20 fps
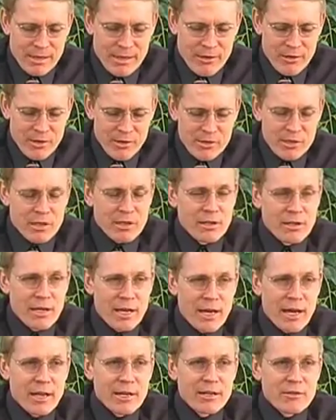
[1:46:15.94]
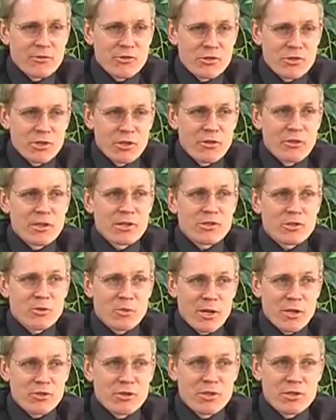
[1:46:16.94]
Now, there's a lot of
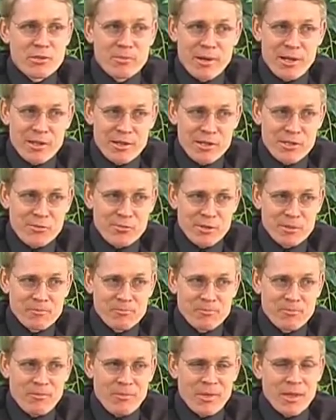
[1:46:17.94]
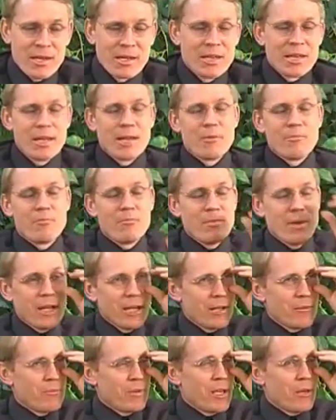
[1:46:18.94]
serious questions about this one.
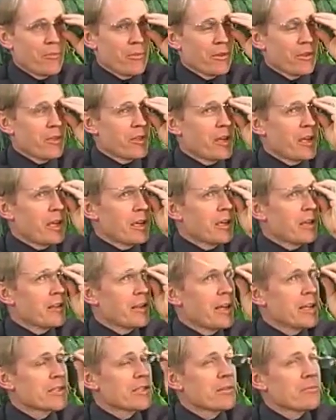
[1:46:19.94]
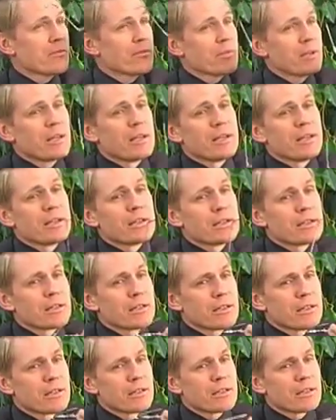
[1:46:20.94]
Many people think that some
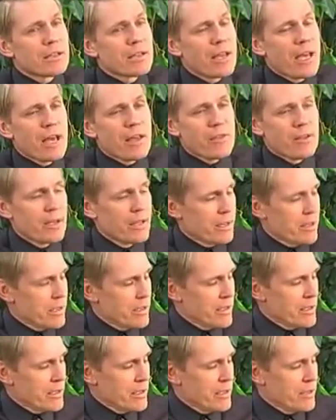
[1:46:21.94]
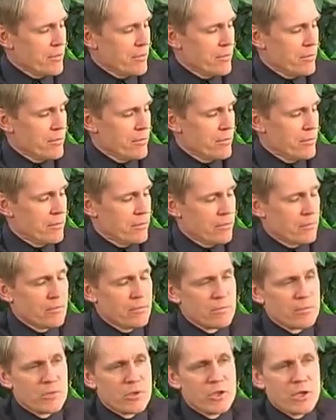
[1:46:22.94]
Catholic
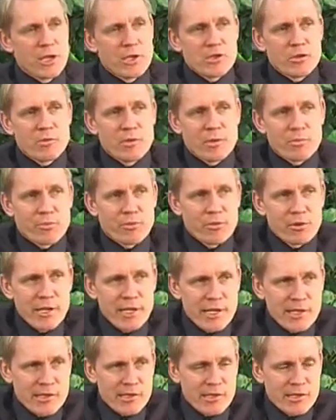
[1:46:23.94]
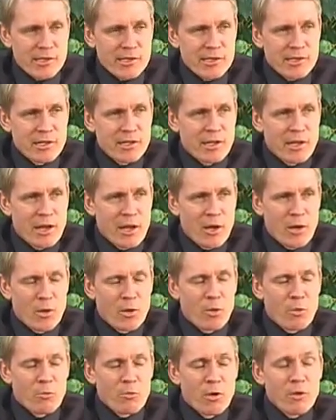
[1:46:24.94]
Jesuit priests
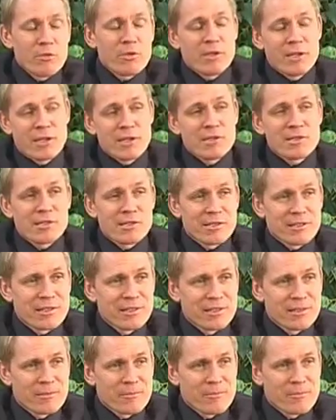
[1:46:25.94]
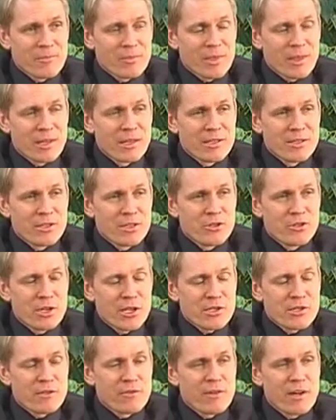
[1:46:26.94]
wrote this to
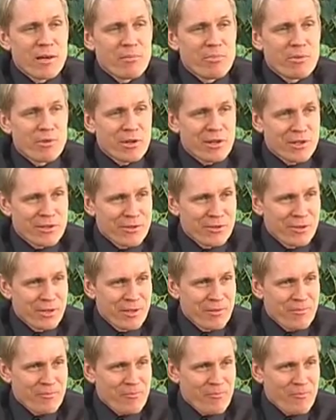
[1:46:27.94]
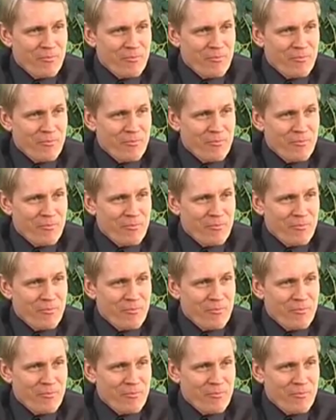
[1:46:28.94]
justify purgatory